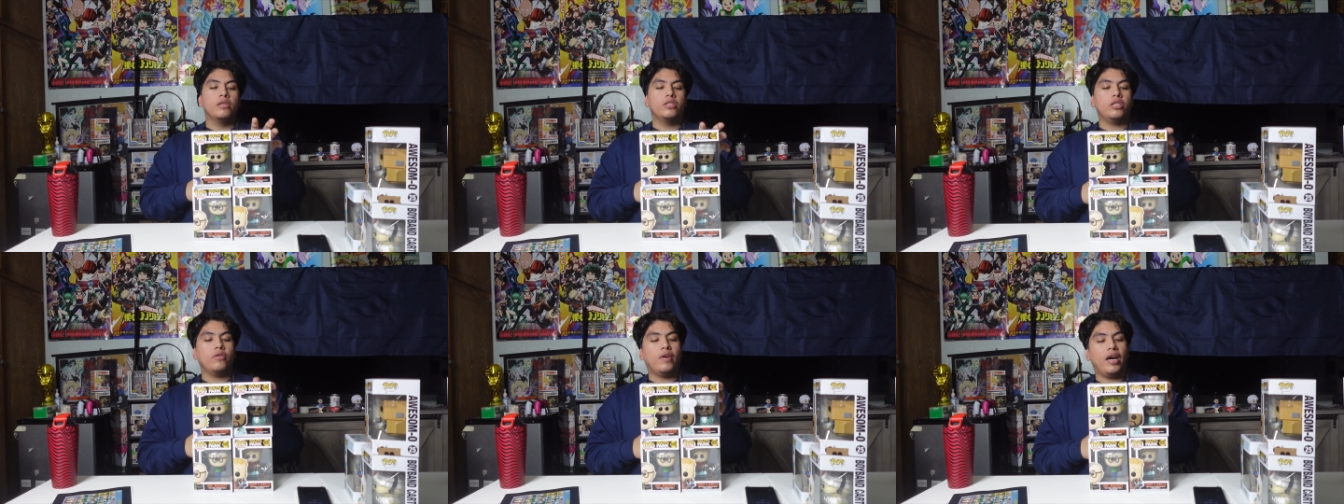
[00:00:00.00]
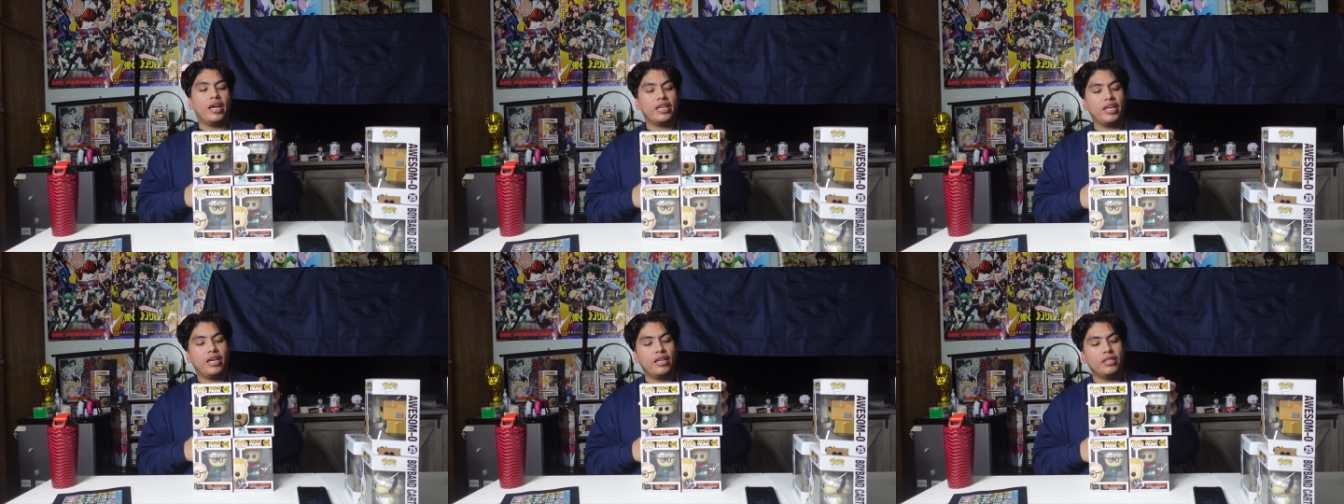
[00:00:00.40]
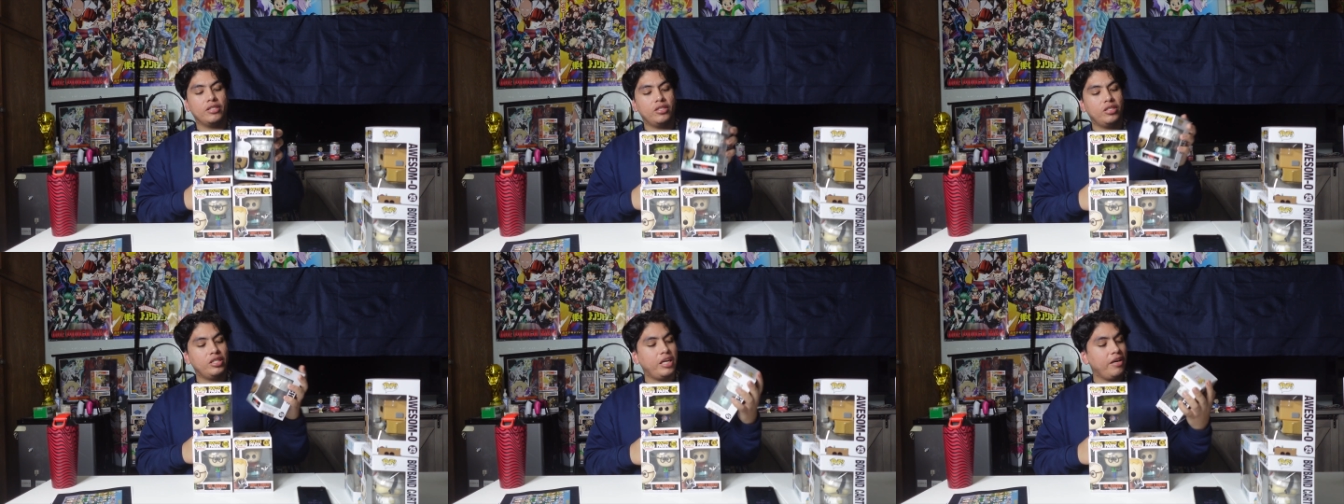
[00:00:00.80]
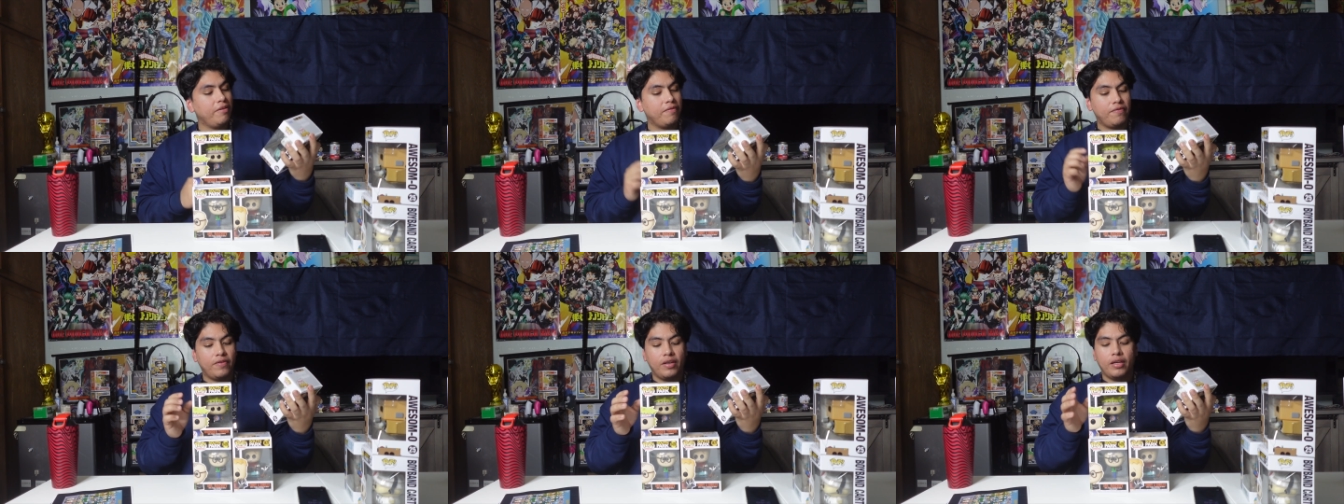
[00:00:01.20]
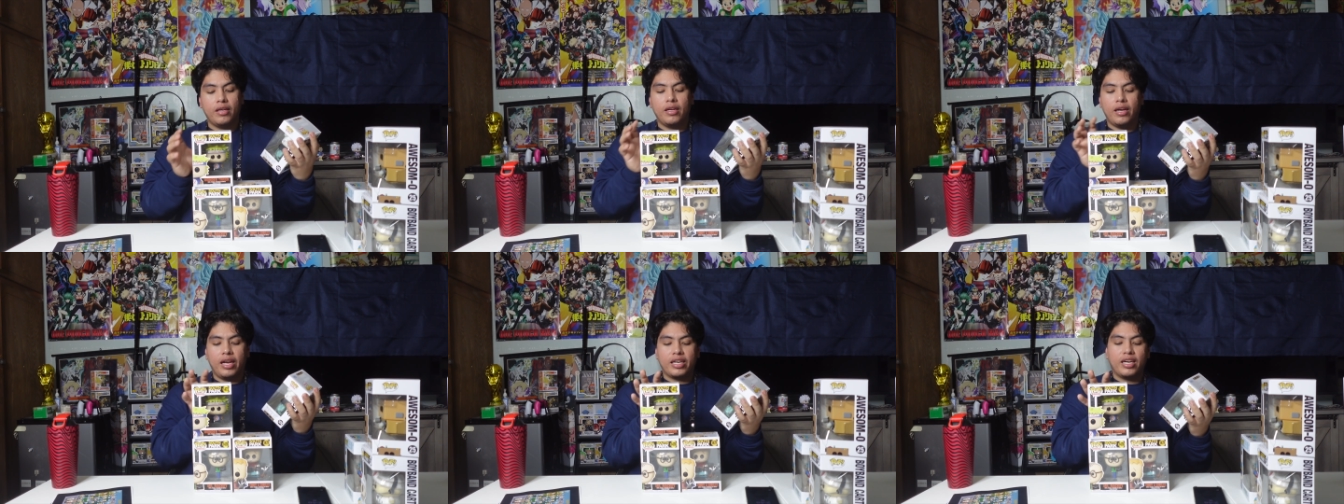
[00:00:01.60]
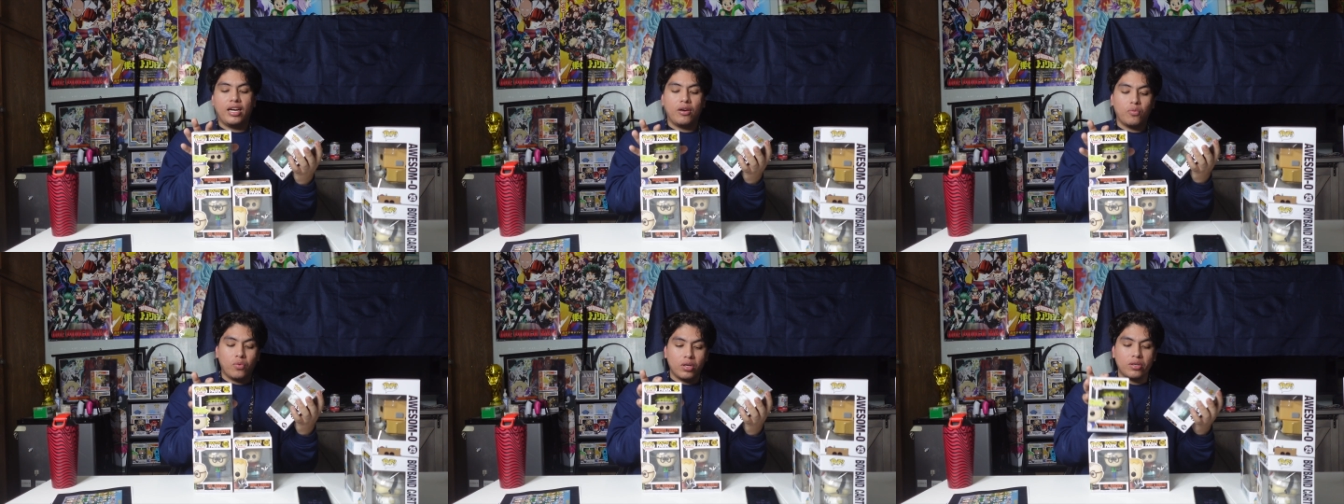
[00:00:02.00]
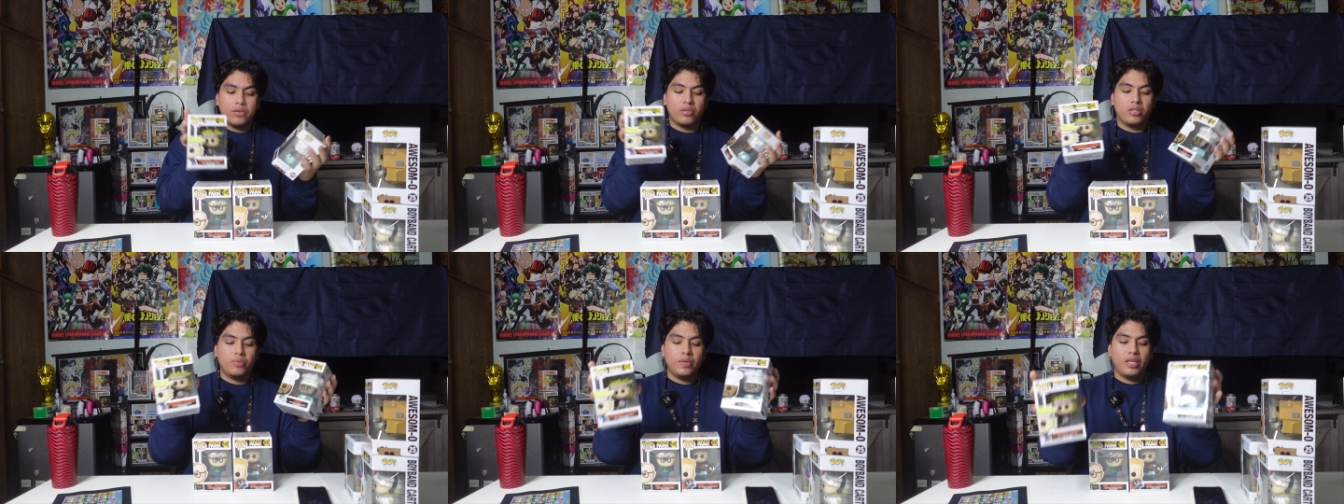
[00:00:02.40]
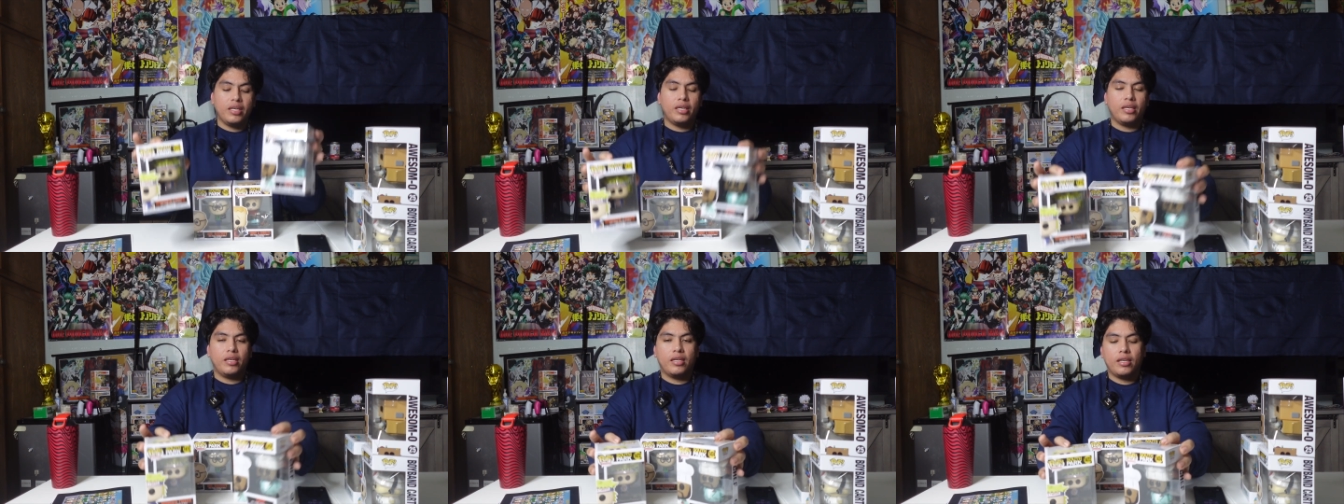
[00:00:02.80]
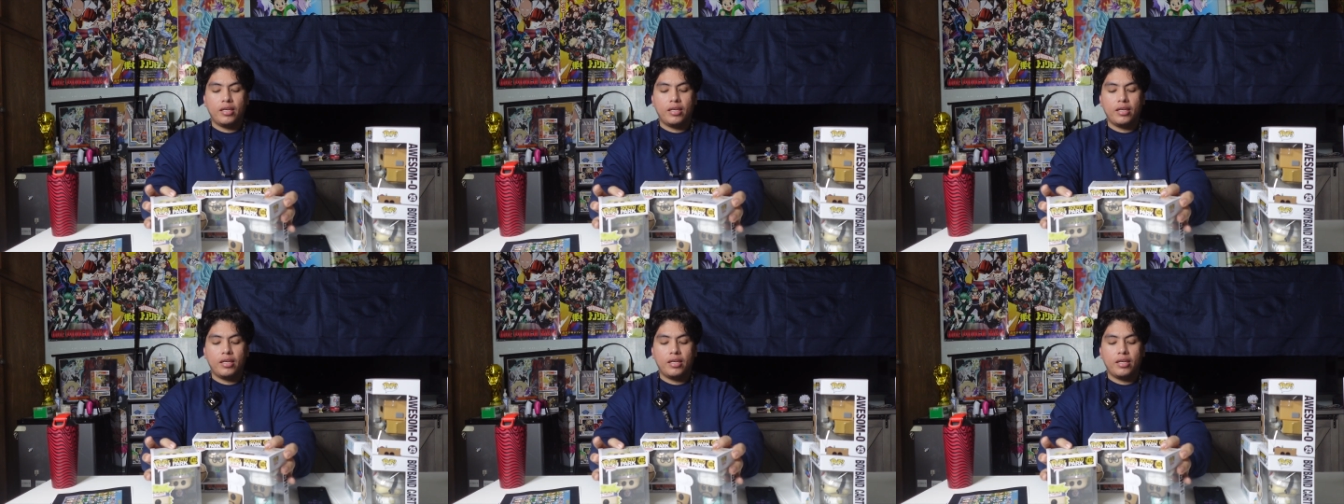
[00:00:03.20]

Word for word: So I got Chef, I got Wonder Tweek,